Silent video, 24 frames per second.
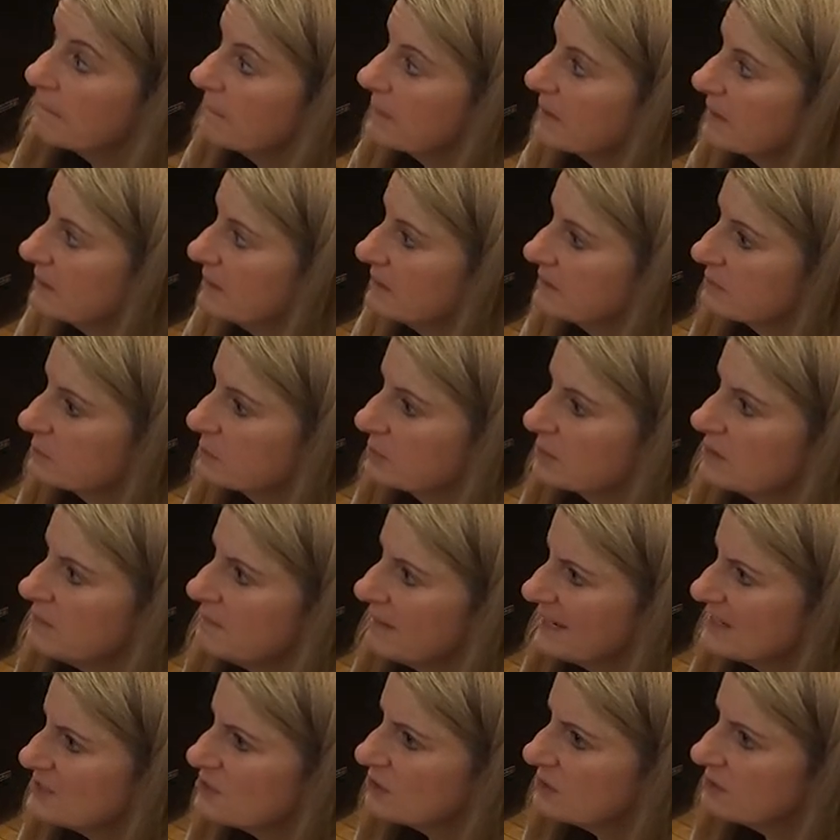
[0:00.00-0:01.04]
Because with the
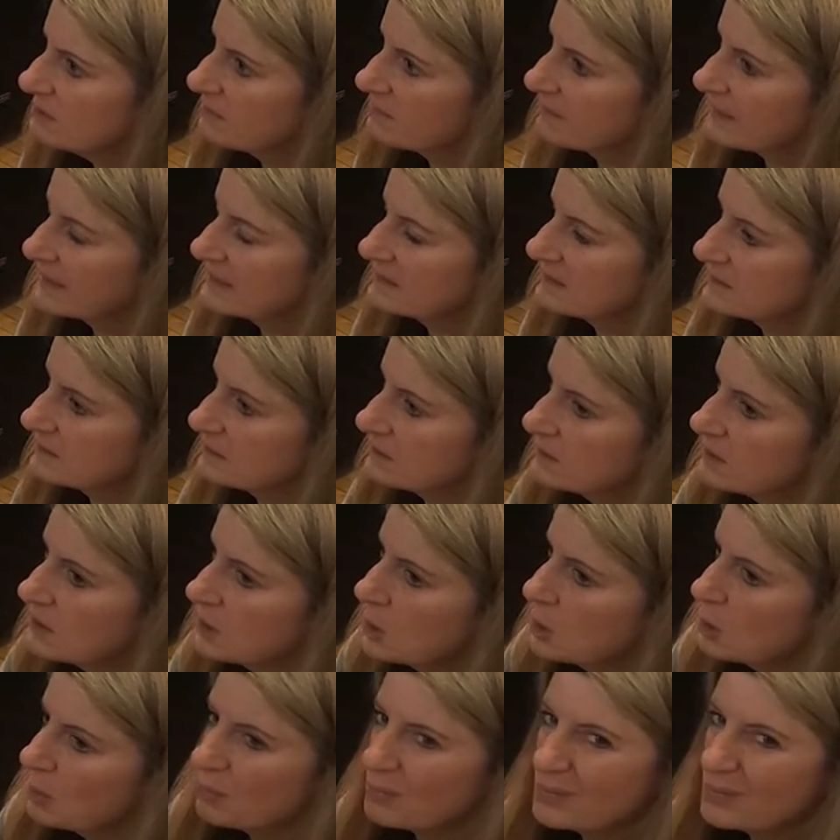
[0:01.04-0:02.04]
Magic Eraser,